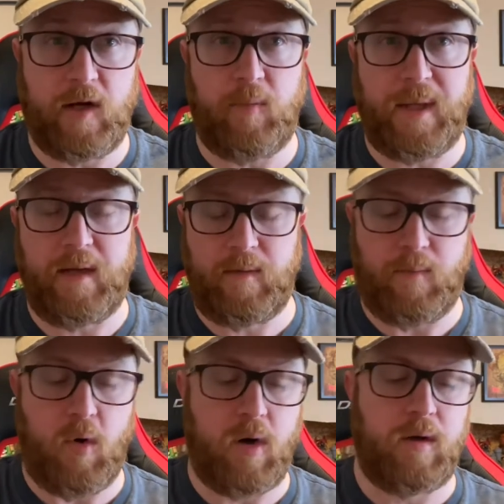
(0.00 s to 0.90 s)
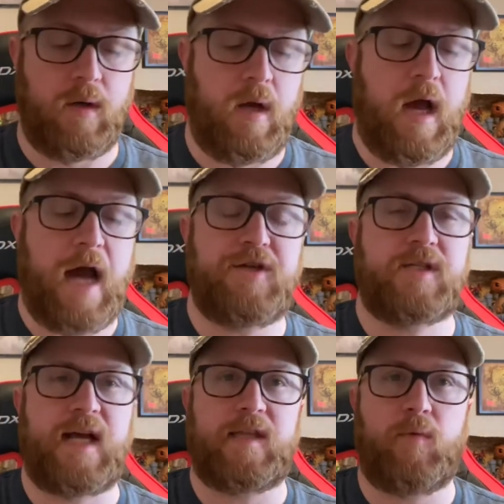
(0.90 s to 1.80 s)
bit more. I
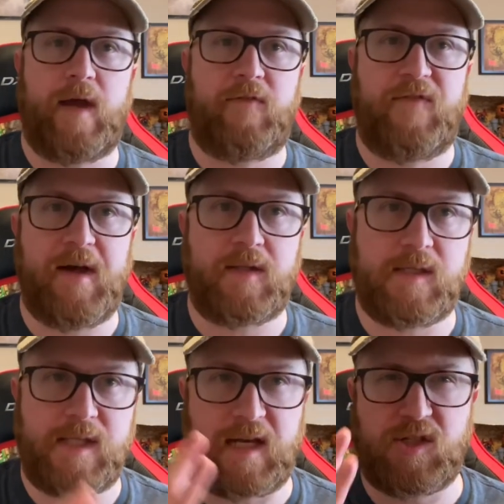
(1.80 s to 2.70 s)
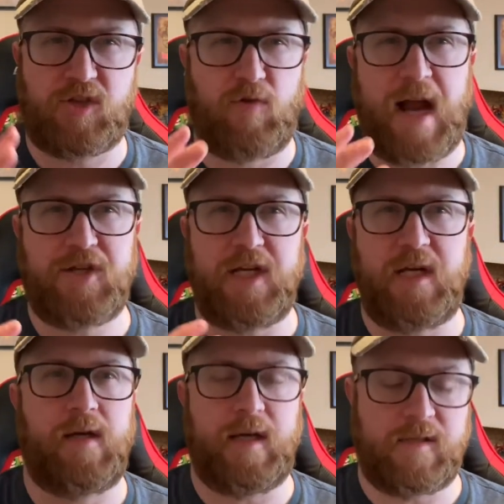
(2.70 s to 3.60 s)
just like the way it felt. It's like a
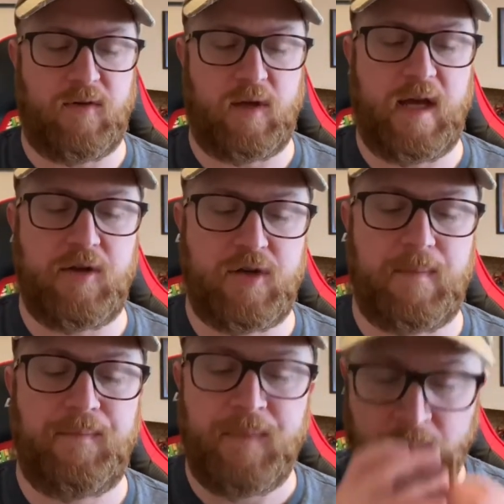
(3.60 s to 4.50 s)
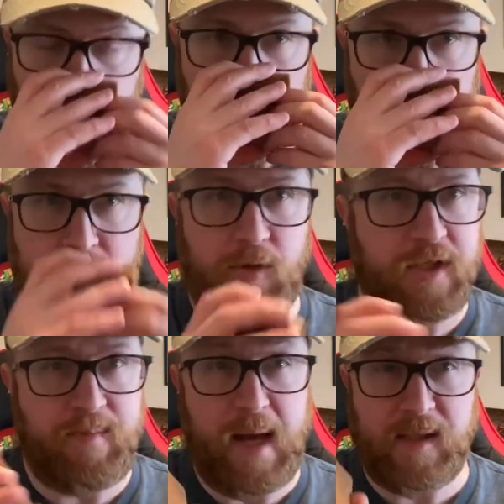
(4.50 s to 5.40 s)
scratchy exfoliation. So it
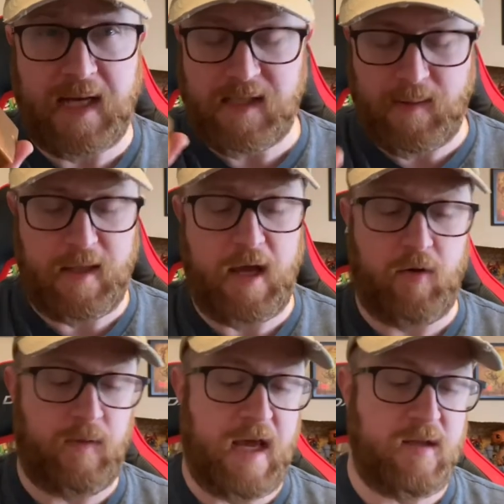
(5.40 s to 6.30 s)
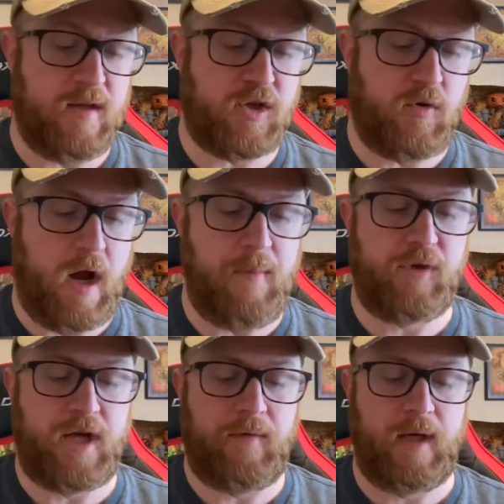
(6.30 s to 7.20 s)
smells, it's they describe,
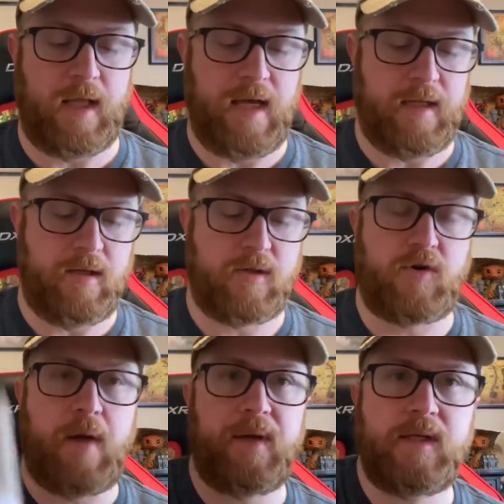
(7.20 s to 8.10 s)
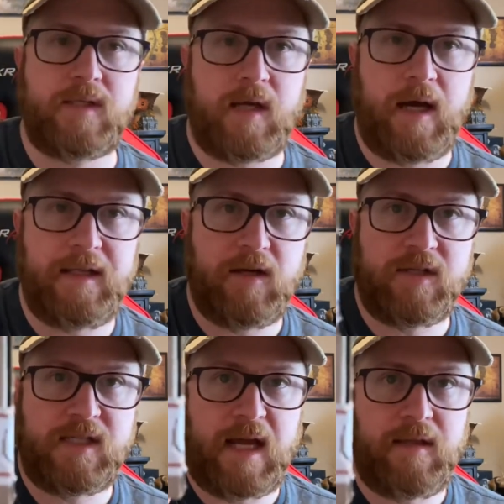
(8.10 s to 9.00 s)
which I really like, they describe on the side their
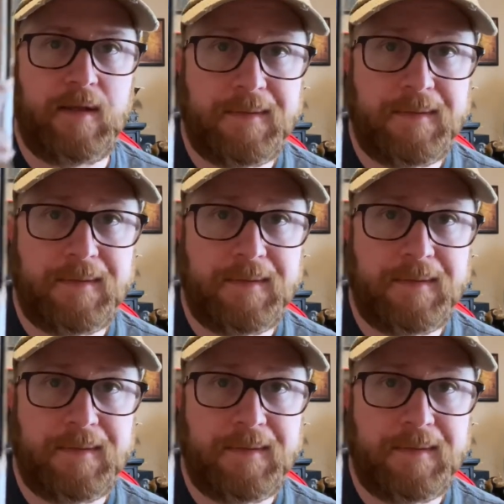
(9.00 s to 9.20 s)
scent,